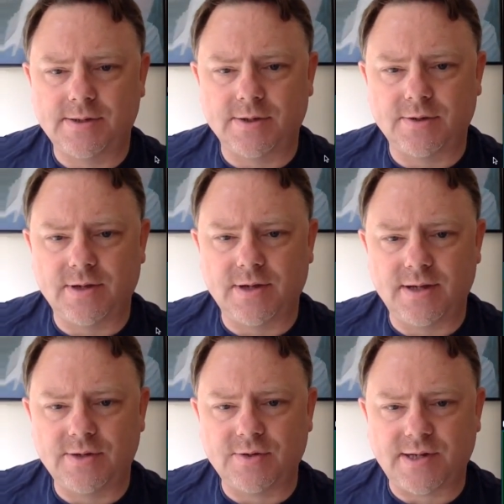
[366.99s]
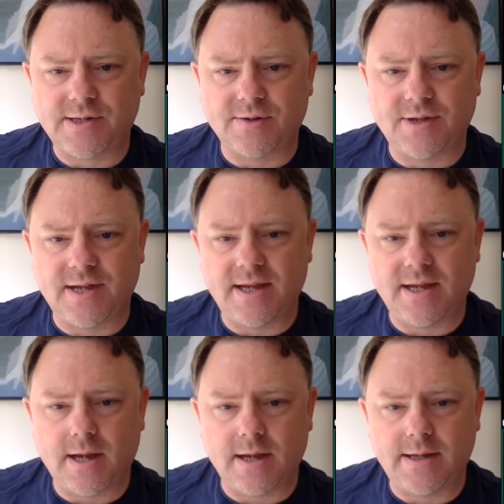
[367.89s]
So the stress is on
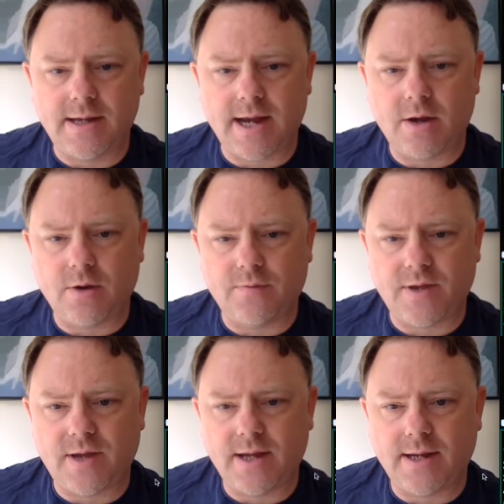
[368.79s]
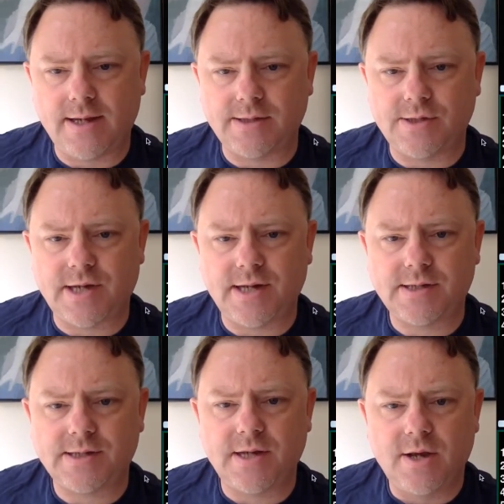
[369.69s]
the ya over here, ladies and
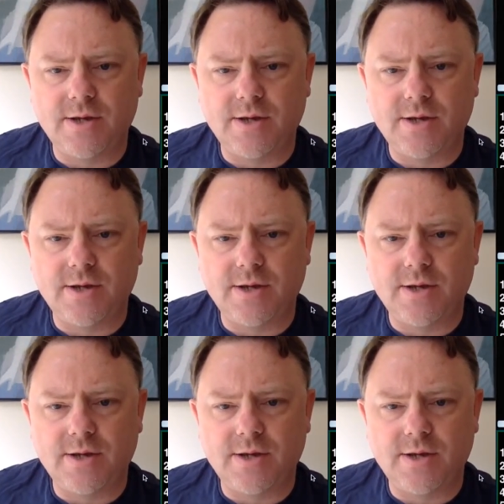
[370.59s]
gents.